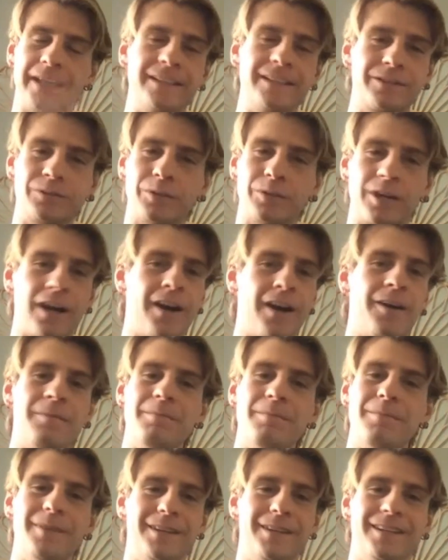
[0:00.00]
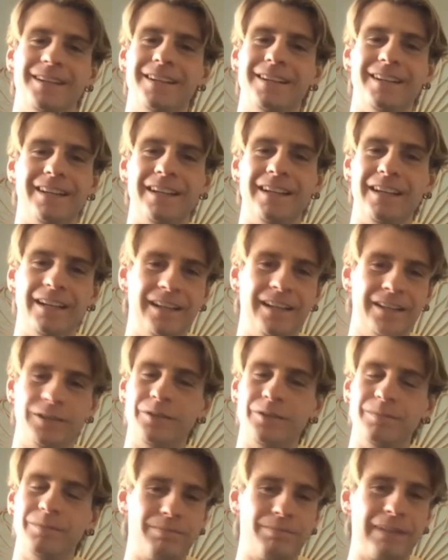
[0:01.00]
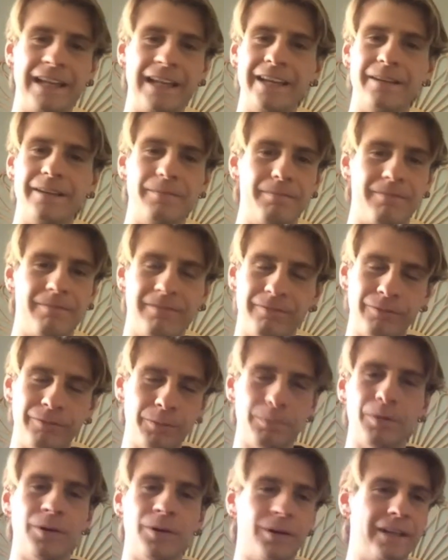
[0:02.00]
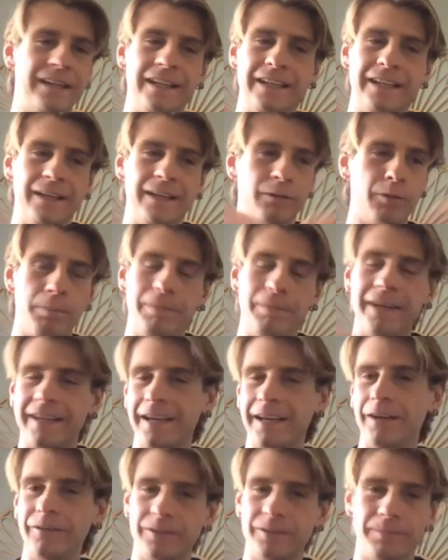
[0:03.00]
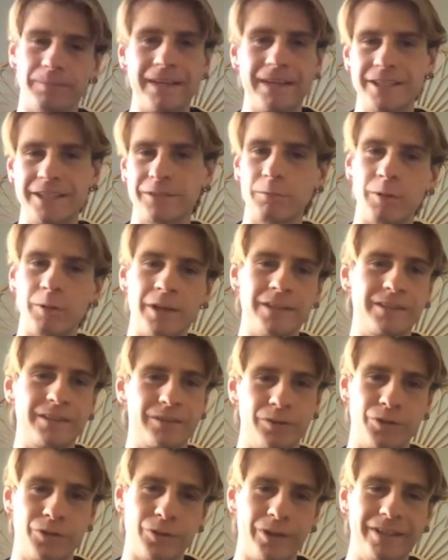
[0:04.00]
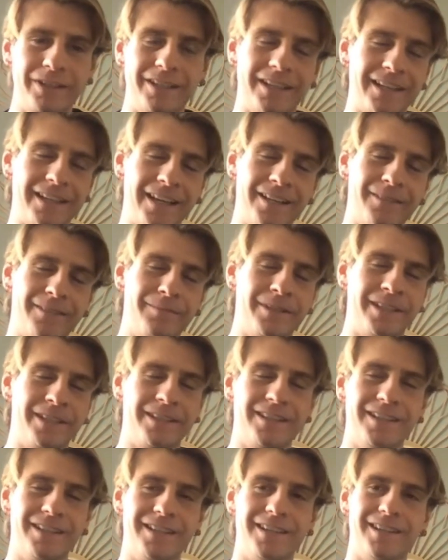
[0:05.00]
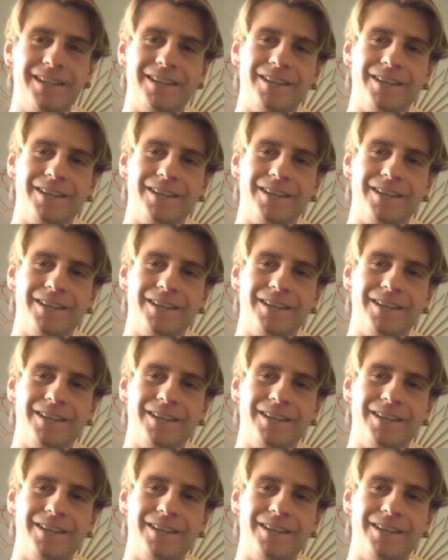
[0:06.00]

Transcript: to come and play football, and then they will pick out the best ones to join the academy. So